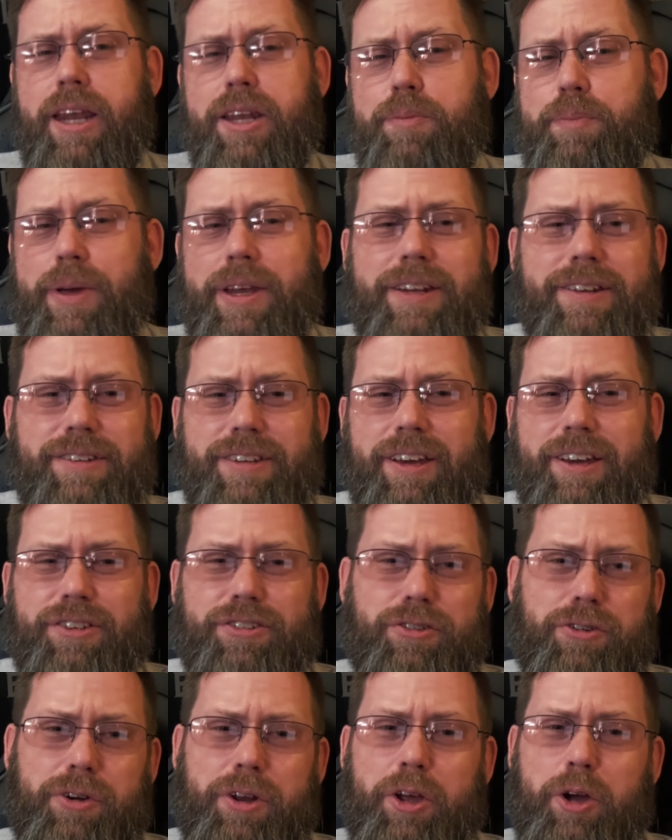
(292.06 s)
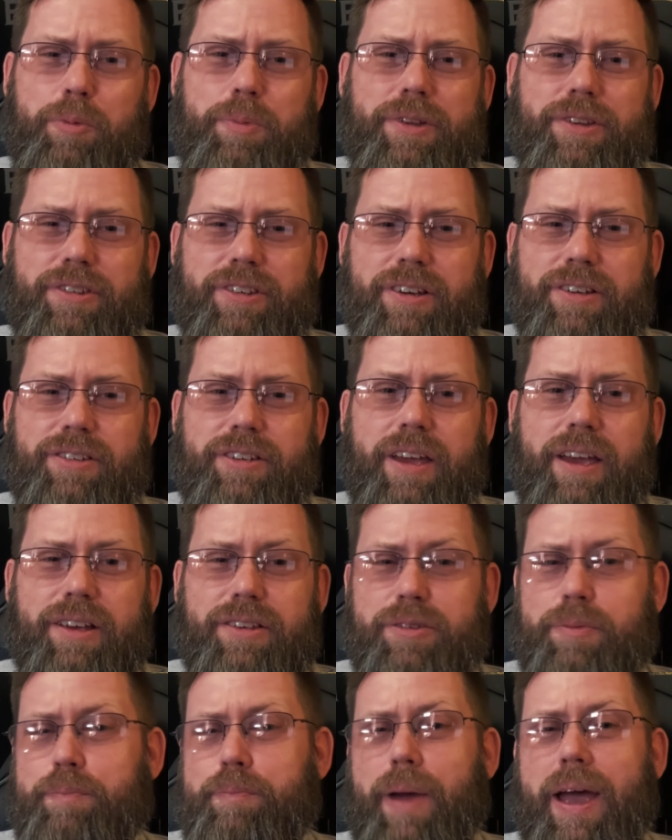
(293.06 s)
Independent tests aren't helping Sig's
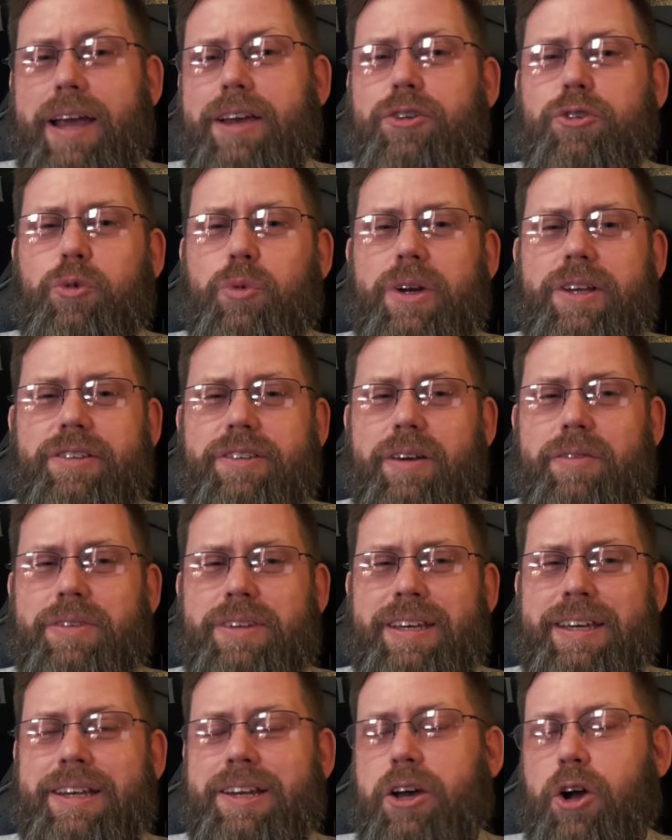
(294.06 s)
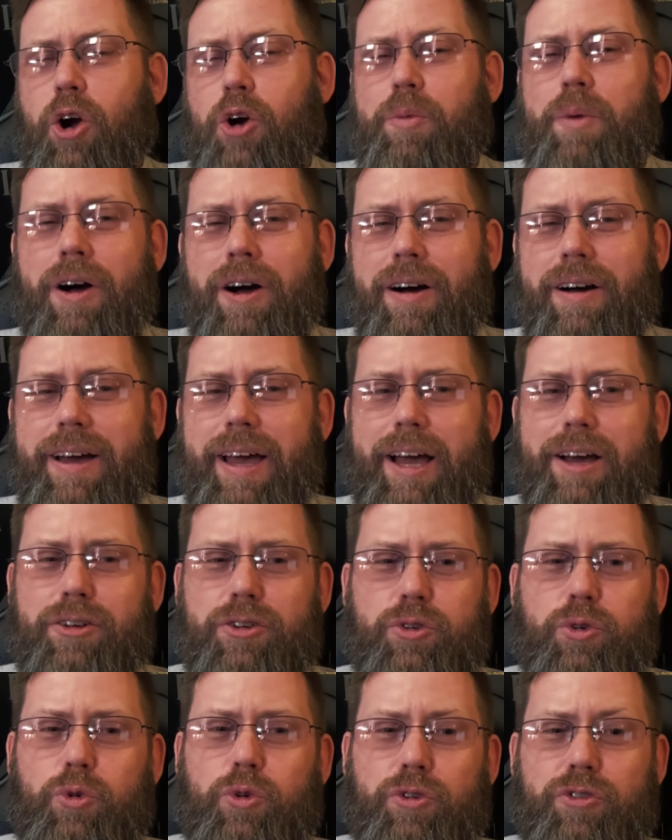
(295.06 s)
case. Back in 2017, Omaha
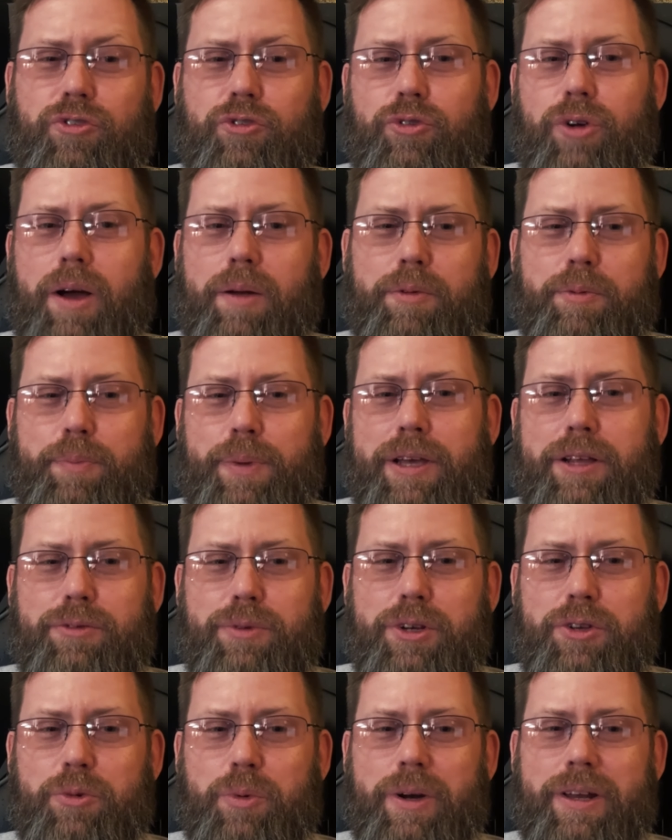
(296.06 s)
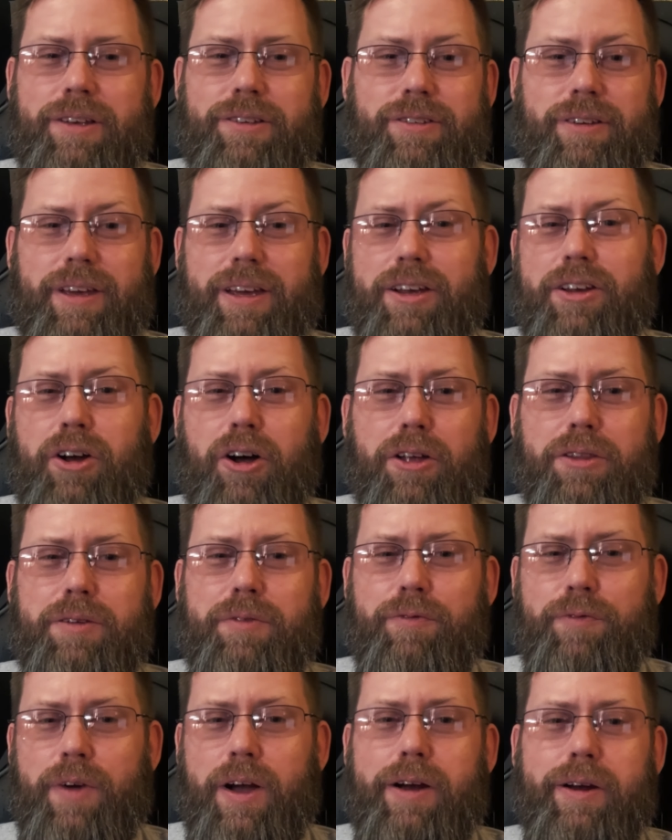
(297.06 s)
Outdoors dropped P320s and caught
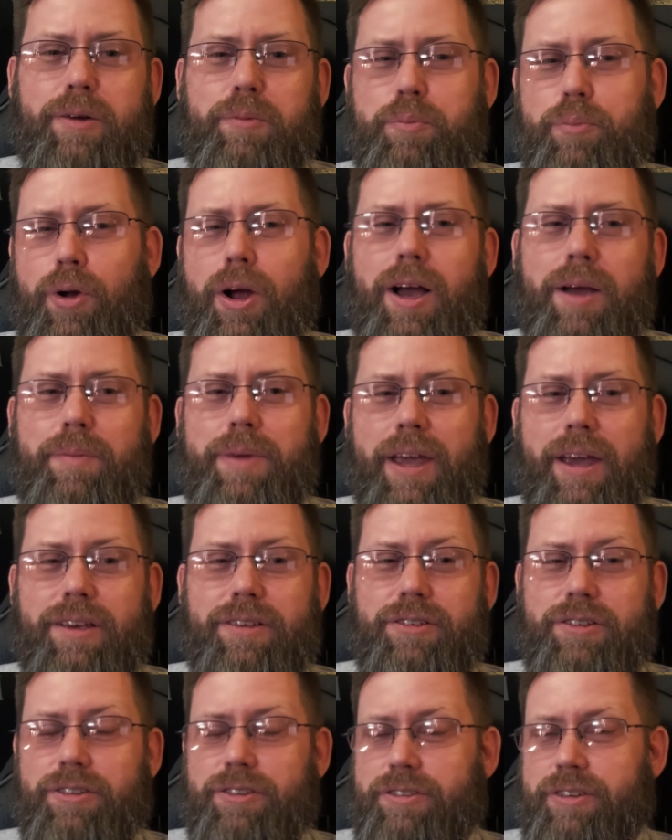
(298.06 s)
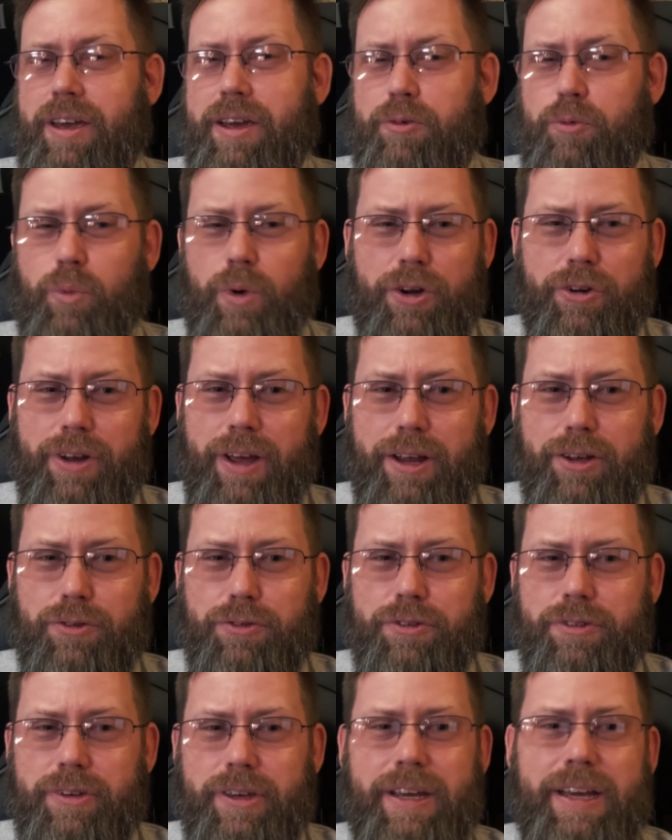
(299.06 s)
them firing prime cases at weird
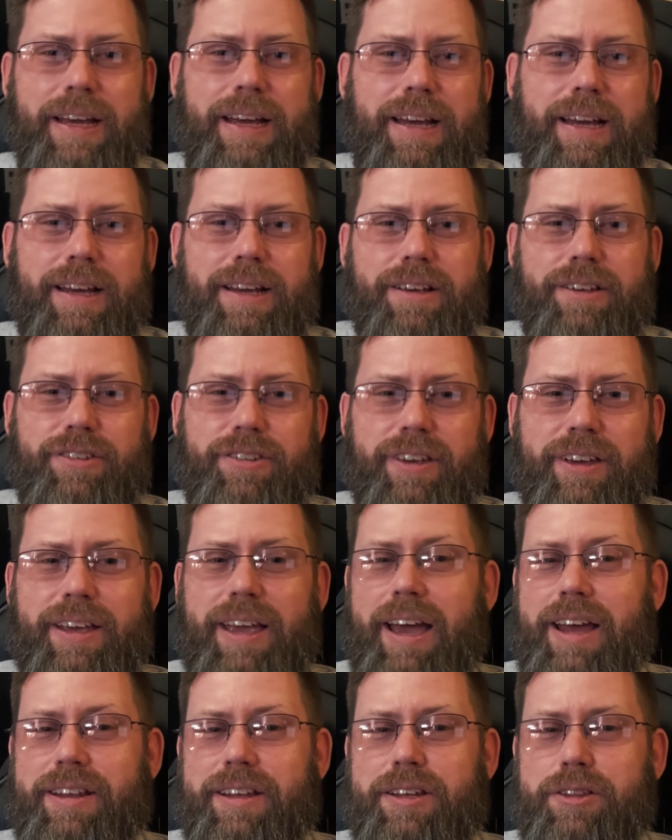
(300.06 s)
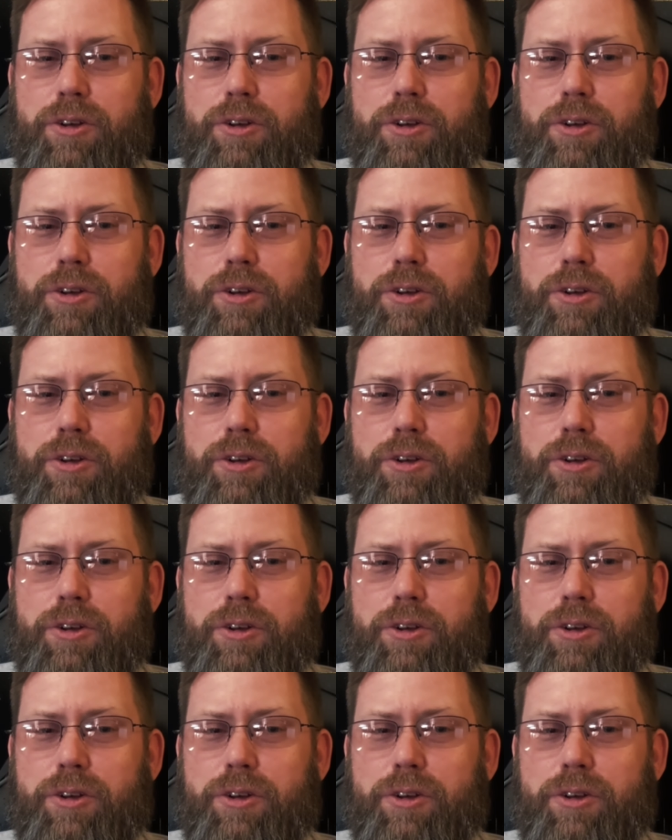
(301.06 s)
angles. Sig had to